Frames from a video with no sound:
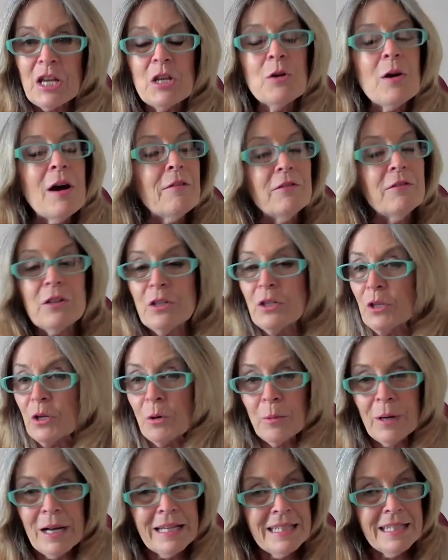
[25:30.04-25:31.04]
you have
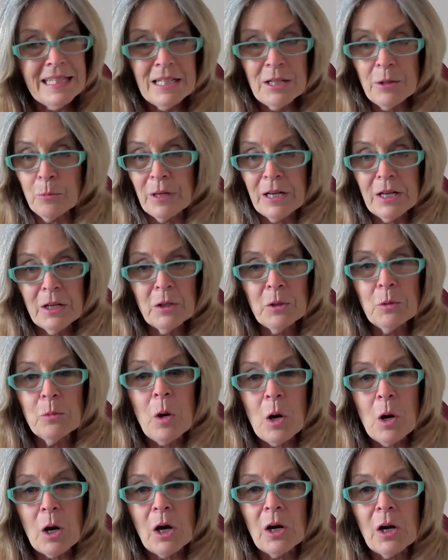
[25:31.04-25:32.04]
no idea where
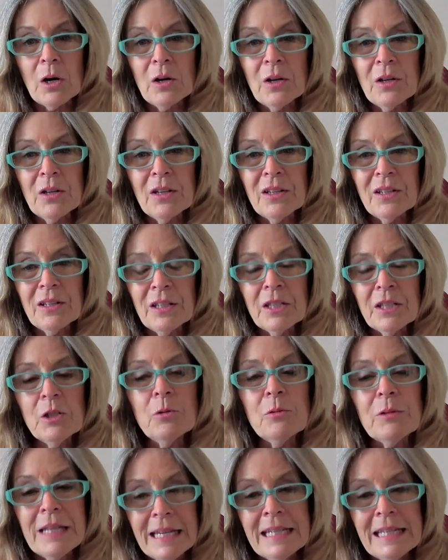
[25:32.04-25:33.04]
you are.
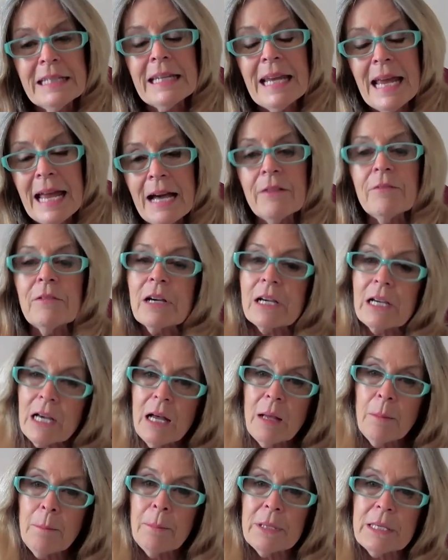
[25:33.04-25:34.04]
You need to have a
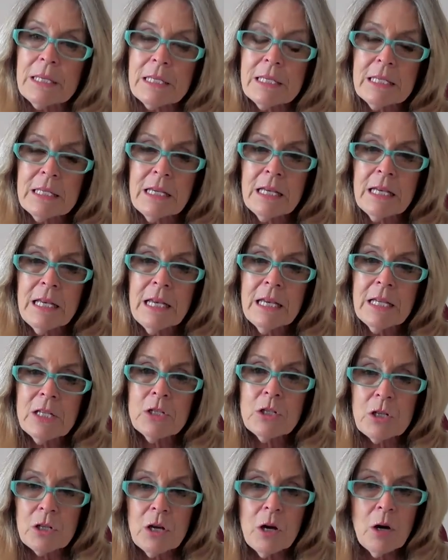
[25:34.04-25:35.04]
compass
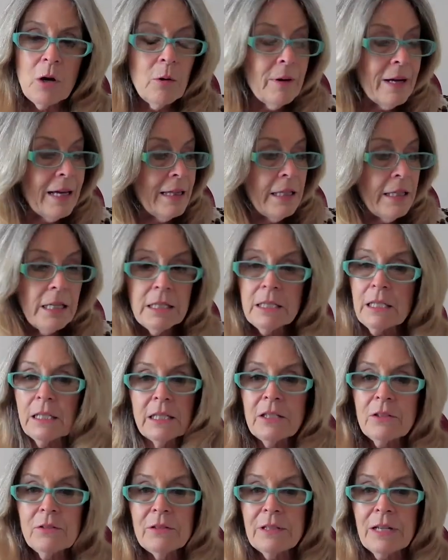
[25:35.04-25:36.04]
to go. And then
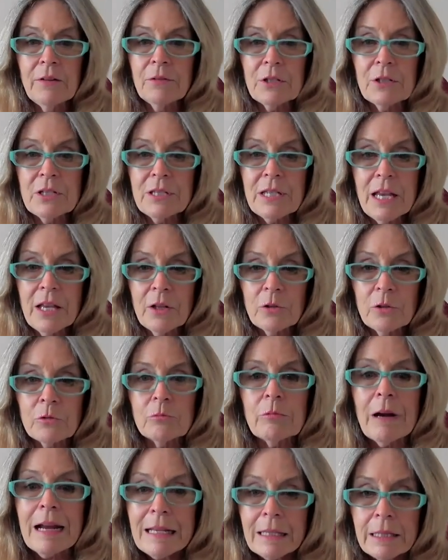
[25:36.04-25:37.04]
you never sail
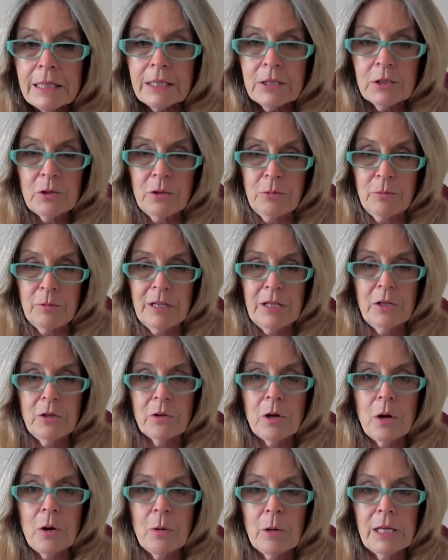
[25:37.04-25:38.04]
directly toward where you're
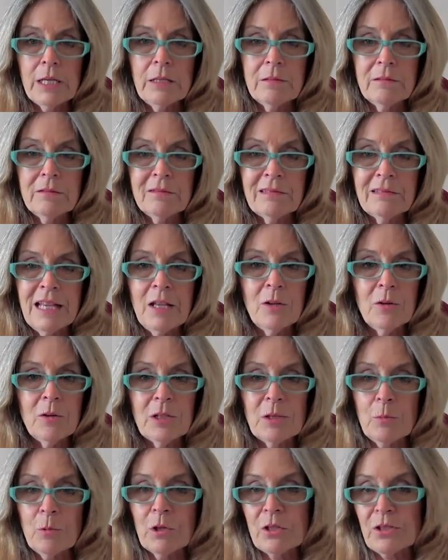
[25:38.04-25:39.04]
going. That
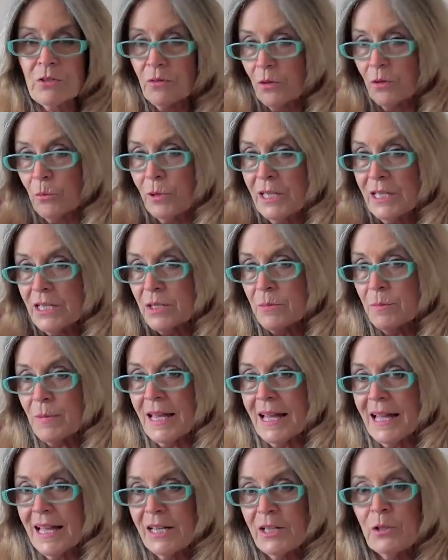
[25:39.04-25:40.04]
only works if the wind's
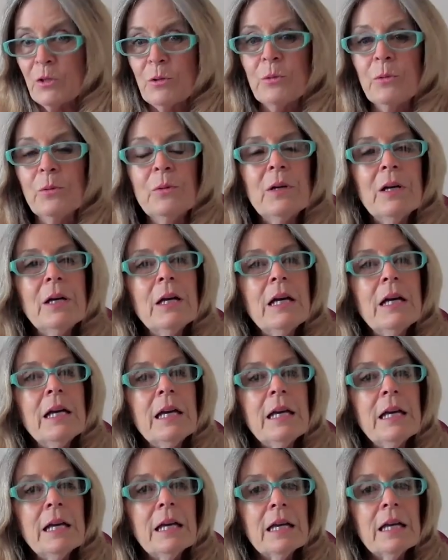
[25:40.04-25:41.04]
behind you.
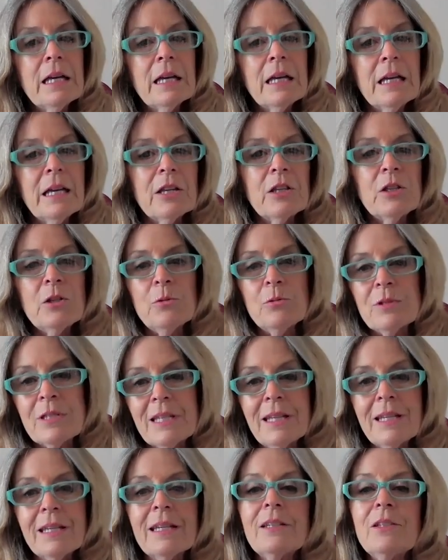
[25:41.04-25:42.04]
You
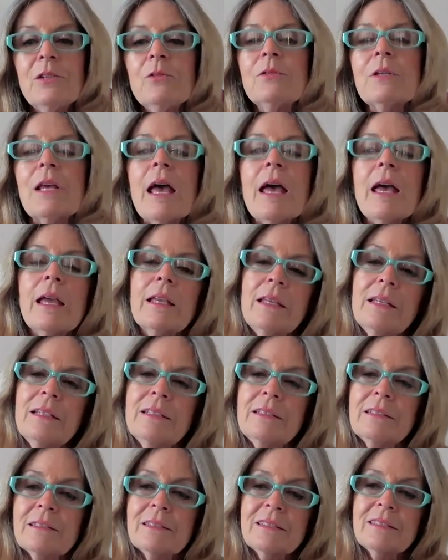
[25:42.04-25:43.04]
zig and you zag.
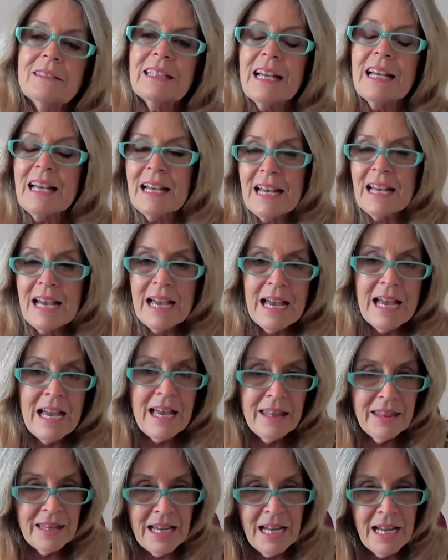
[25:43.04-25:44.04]
And